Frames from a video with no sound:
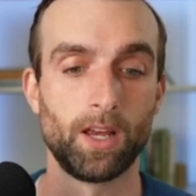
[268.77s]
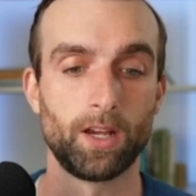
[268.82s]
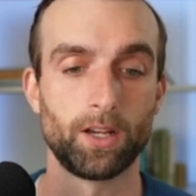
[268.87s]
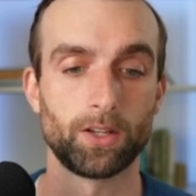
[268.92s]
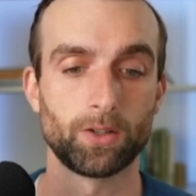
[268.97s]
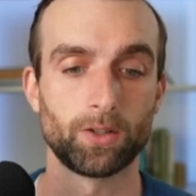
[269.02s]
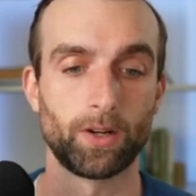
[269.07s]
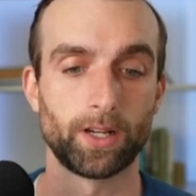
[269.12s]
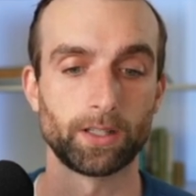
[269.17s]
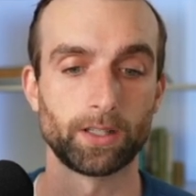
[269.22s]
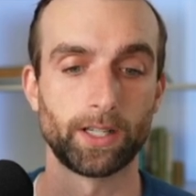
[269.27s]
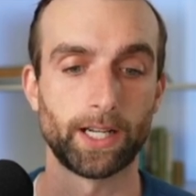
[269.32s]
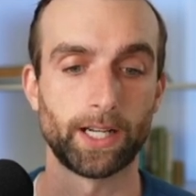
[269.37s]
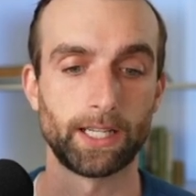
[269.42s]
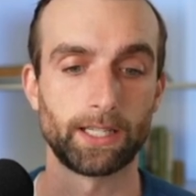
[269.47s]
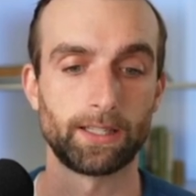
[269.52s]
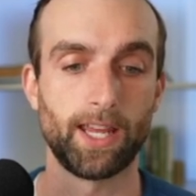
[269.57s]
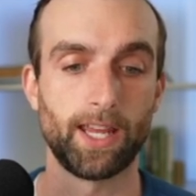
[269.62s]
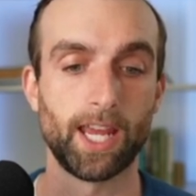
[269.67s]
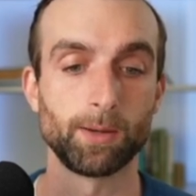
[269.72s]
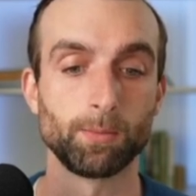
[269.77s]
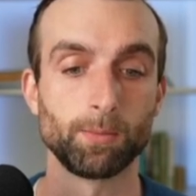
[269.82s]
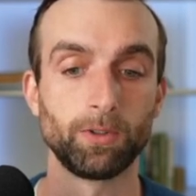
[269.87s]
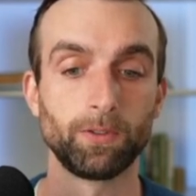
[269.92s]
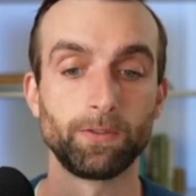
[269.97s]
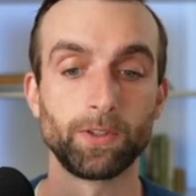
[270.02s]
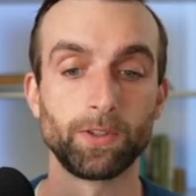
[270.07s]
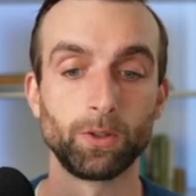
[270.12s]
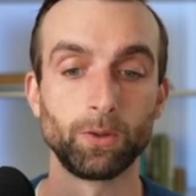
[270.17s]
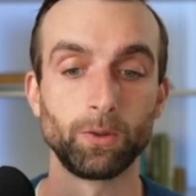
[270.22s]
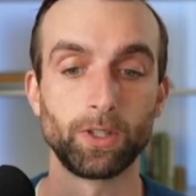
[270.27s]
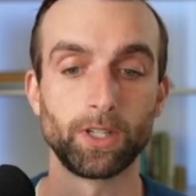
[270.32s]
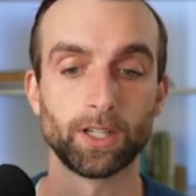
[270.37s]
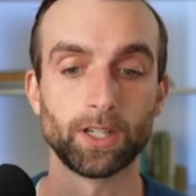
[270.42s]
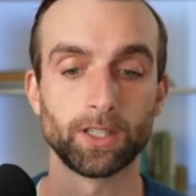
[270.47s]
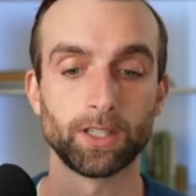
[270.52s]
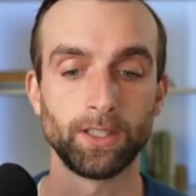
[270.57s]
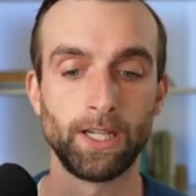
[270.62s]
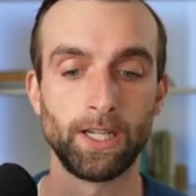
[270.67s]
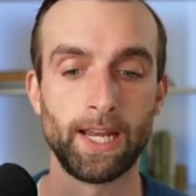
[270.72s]
So I click table view
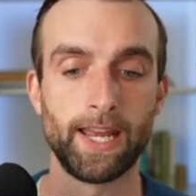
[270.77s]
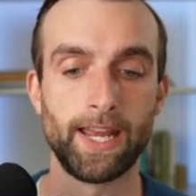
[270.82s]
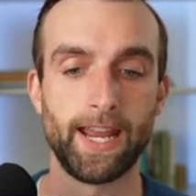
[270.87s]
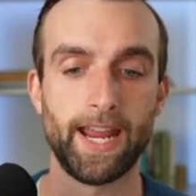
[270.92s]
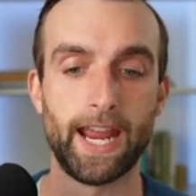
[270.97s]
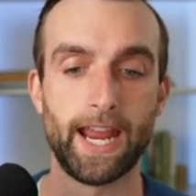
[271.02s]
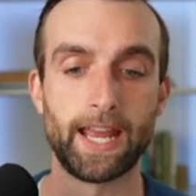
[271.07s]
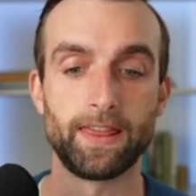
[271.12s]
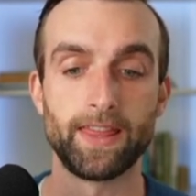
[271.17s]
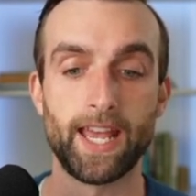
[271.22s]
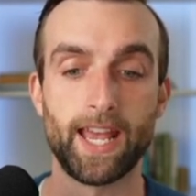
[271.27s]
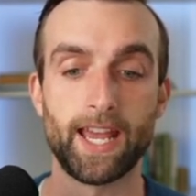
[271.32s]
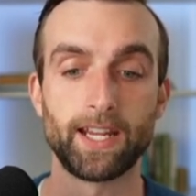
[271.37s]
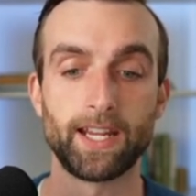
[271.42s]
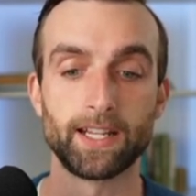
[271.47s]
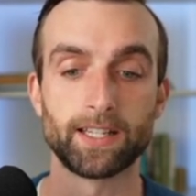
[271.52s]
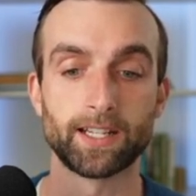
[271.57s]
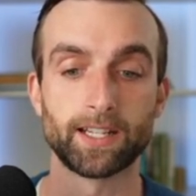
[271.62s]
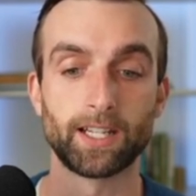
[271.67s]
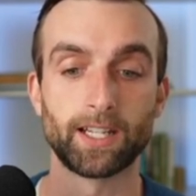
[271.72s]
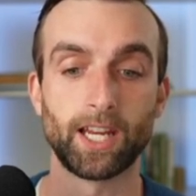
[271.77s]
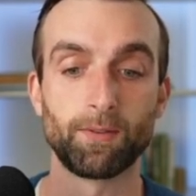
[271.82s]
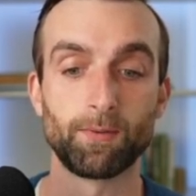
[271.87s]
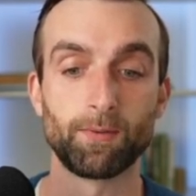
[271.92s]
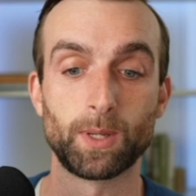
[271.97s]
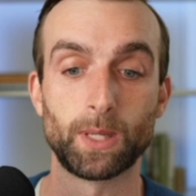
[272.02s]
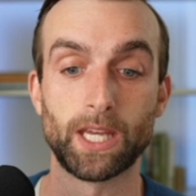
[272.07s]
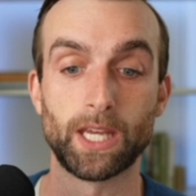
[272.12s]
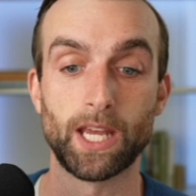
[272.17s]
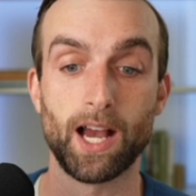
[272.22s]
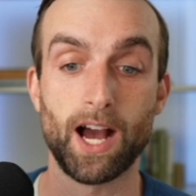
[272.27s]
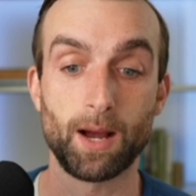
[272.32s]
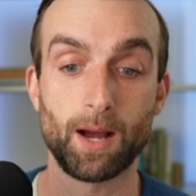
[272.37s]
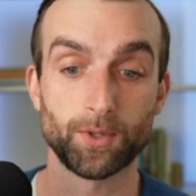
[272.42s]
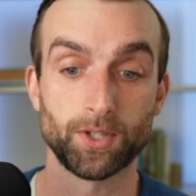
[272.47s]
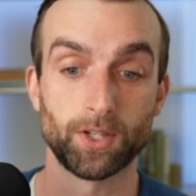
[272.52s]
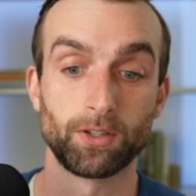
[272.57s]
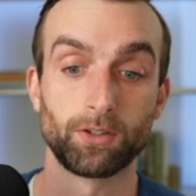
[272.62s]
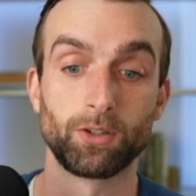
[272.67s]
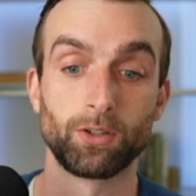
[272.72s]
here, and then it's going to give me the
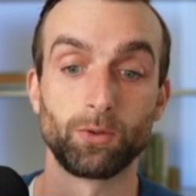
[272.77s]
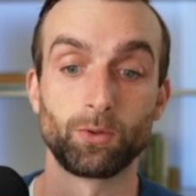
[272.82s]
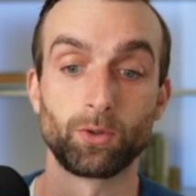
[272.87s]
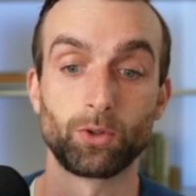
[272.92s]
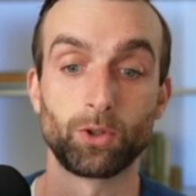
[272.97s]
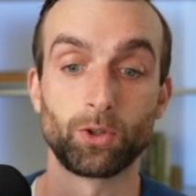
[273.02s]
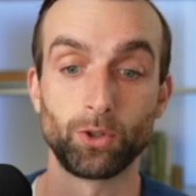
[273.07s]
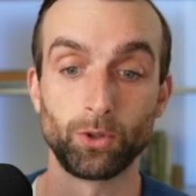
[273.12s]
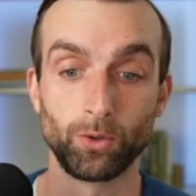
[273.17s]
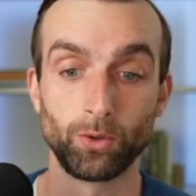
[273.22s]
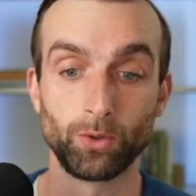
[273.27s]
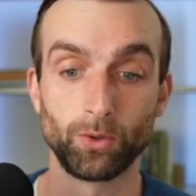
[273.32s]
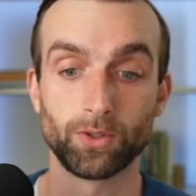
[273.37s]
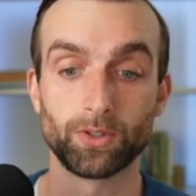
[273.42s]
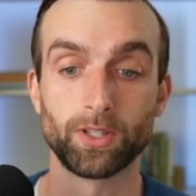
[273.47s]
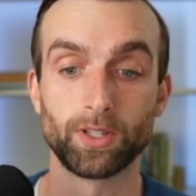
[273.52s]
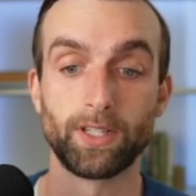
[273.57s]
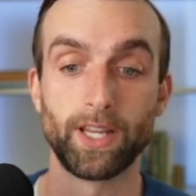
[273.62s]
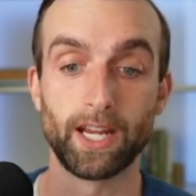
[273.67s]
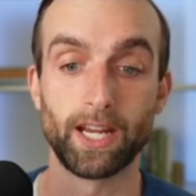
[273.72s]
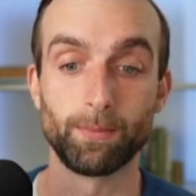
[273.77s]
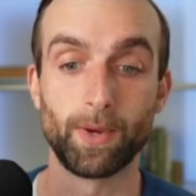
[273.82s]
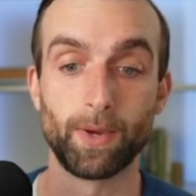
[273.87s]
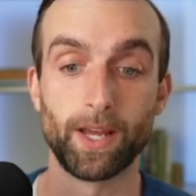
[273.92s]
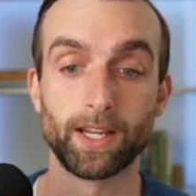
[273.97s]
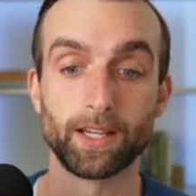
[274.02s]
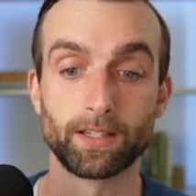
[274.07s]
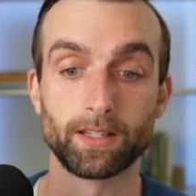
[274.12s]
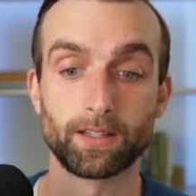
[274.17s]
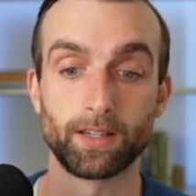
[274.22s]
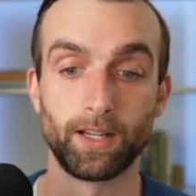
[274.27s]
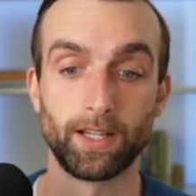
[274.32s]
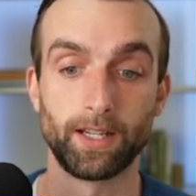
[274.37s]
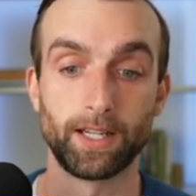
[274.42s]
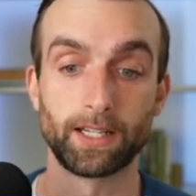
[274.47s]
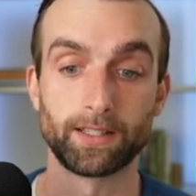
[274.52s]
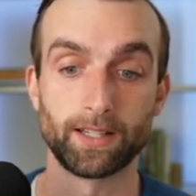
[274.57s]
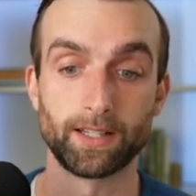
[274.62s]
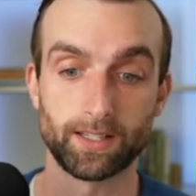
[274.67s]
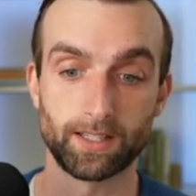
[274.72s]
option to choose the database, an
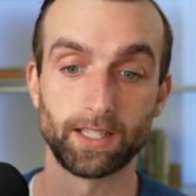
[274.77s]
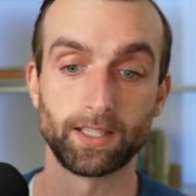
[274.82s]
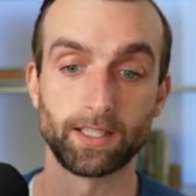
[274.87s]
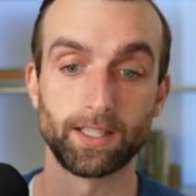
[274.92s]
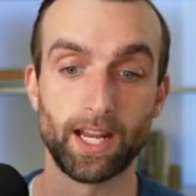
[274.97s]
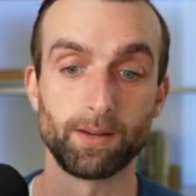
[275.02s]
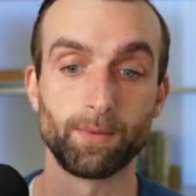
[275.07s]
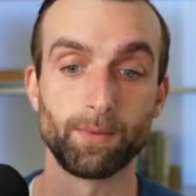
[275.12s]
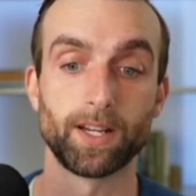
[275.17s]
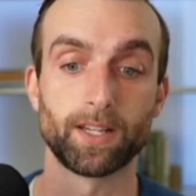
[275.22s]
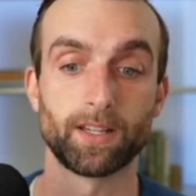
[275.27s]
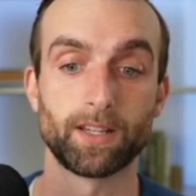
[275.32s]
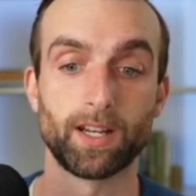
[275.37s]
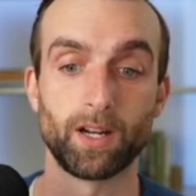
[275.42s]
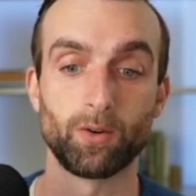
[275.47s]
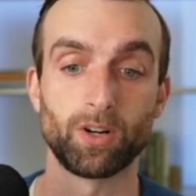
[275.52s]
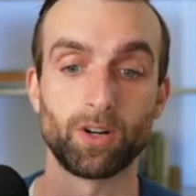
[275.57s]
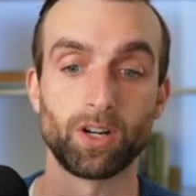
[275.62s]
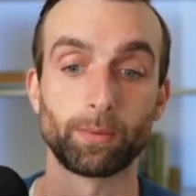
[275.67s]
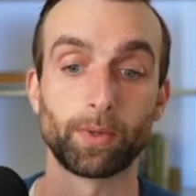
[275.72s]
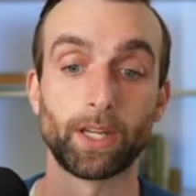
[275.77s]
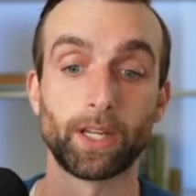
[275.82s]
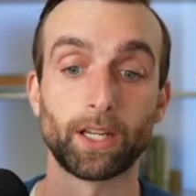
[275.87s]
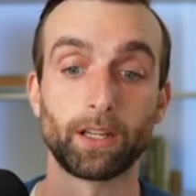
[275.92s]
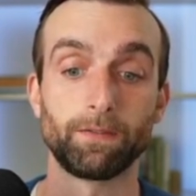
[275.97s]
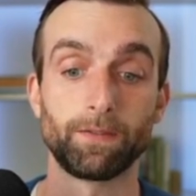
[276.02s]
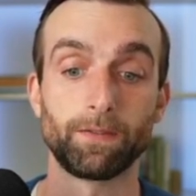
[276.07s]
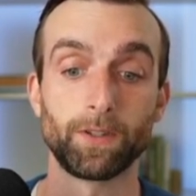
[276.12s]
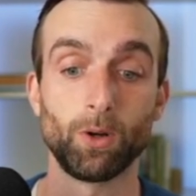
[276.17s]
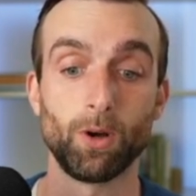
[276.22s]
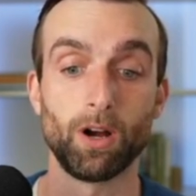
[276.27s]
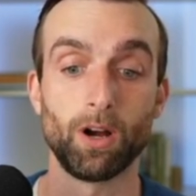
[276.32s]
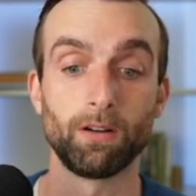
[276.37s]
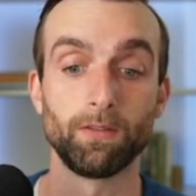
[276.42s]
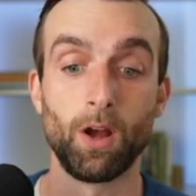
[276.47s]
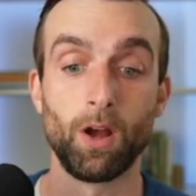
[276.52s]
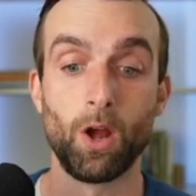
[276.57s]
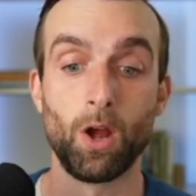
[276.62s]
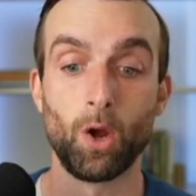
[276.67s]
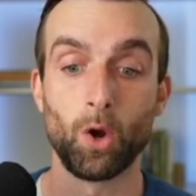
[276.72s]
existing database that I want to make a view
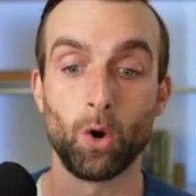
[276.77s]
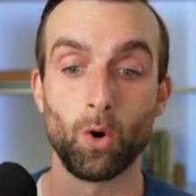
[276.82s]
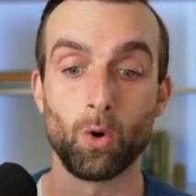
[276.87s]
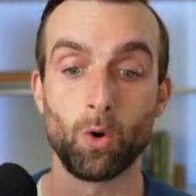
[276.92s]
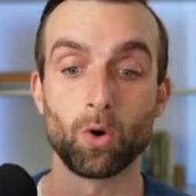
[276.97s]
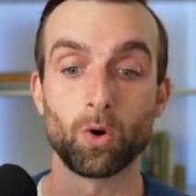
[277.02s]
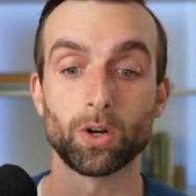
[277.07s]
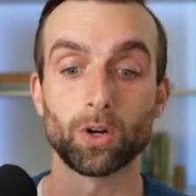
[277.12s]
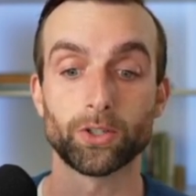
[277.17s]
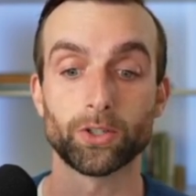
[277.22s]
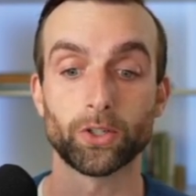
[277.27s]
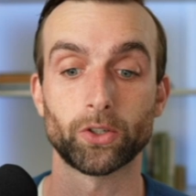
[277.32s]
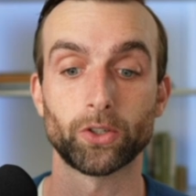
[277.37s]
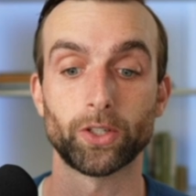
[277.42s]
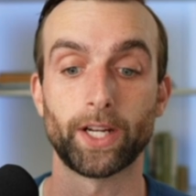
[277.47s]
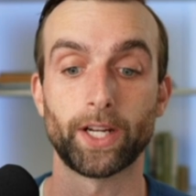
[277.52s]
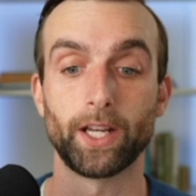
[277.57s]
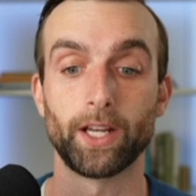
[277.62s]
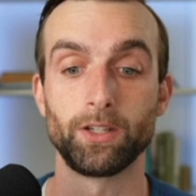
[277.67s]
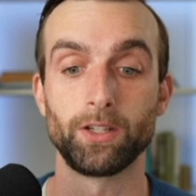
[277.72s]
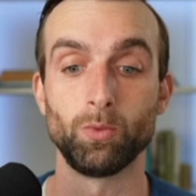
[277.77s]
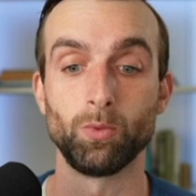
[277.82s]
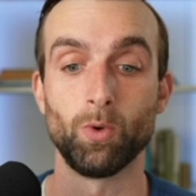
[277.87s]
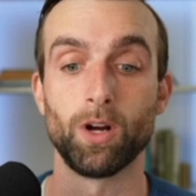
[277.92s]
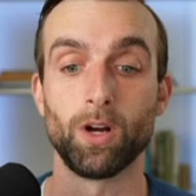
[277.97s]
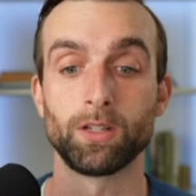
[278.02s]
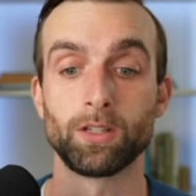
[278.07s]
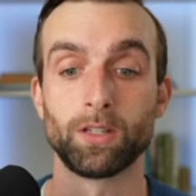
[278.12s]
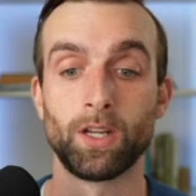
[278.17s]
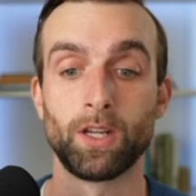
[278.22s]
of, or to create a new one.